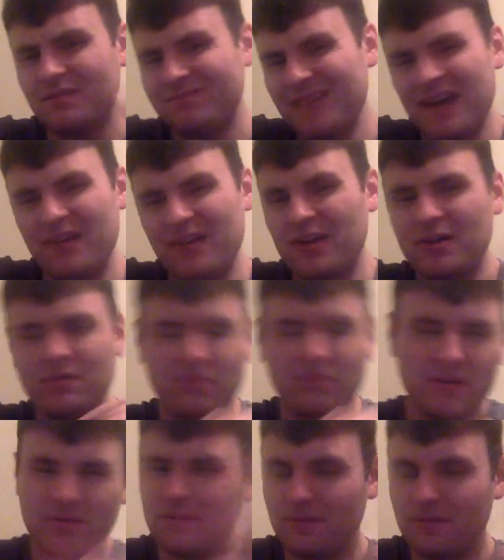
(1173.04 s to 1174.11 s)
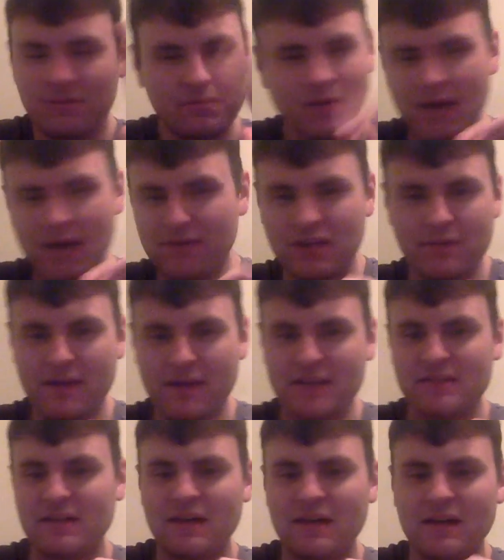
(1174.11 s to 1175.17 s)
I don't know. We'll have to come back
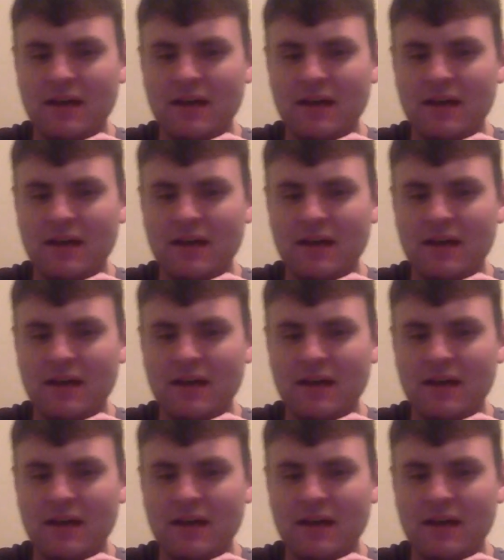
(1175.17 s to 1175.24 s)
to that.